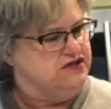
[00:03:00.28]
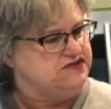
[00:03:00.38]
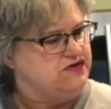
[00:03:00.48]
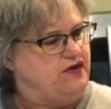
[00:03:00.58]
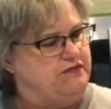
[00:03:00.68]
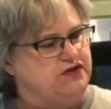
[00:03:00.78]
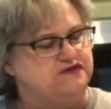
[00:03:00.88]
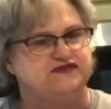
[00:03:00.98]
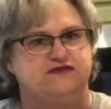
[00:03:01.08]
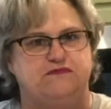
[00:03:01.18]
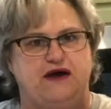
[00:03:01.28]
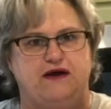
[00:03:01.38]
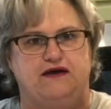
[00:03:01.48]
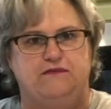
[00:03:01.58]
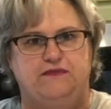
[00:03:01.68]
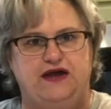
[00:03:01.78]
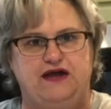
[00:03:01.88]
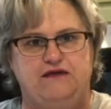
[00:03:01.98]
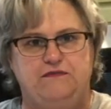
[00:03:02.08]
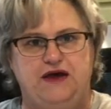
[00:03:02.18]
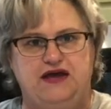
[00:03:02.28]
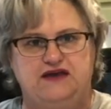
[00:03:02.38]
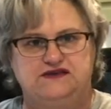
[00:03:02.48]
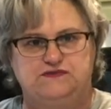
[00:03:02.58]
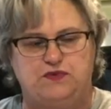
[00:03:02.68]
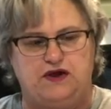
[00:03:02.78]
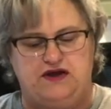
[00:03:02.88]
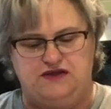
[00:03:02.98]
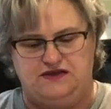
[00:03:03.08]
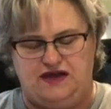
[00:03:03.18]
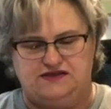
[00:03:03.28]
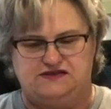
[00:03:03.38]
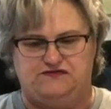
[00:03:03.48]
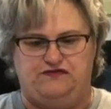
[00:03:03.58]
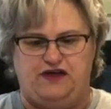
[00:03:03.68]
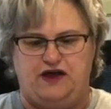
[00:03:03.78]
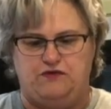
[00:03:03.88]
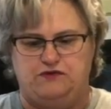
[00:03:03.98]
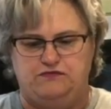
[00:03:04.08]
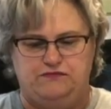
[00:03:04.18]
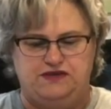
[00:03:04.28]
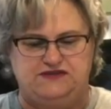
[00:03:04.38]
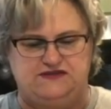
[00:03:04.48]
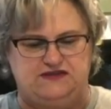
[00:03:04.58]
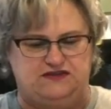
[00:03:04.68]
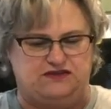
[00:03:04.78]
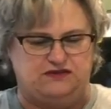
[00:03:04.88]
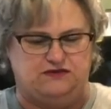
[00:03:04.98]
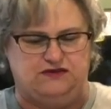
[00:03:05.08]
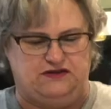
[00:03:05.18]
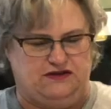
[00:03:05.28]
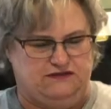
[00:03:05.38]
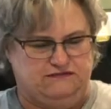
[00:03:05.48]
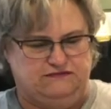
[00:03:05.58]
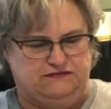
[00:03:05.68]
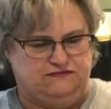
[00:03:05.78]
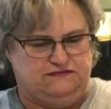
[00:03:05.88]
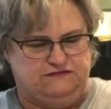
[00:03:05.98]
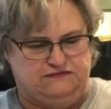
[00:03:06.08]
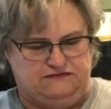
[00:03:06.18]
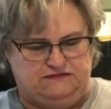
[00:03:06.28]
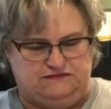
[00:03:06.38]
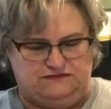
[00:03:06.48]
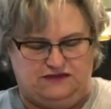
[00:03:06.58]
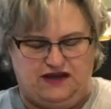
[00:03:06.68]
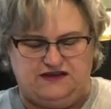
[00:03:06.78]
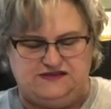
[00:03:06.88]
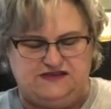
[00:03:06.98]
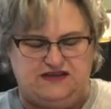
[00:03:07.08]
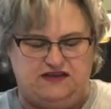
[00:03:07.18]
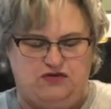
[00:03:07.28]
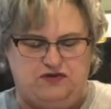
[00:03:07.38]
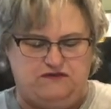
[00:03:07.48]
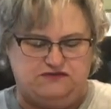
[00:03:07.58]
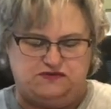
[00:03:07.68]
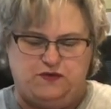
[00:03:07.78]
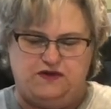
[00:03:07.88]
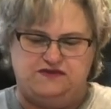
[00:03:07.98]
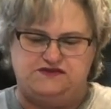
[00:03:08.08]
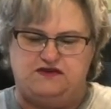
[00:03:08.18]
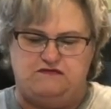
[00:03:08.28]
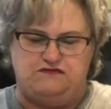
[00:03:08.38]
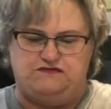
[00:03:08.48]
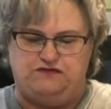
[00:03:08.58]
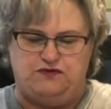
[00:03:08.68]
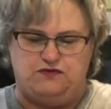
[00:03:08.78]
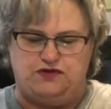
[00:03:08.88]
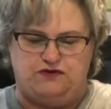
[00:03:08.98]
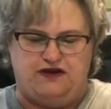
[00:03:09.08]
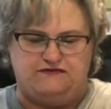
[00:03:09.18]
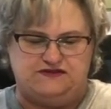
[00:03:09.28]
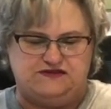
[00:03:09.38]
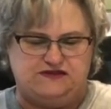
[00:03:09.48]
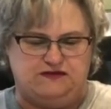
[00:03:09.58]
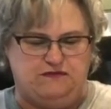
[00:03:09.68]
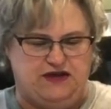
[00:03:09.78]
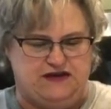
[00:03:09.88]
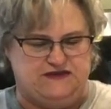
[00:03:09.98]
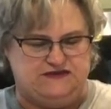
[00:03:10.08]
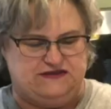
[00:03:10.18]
So I'm using my pan baking spray that has the flour mixed into it. And like I said, don't ever spray this over the floor. You'll have a slick mess.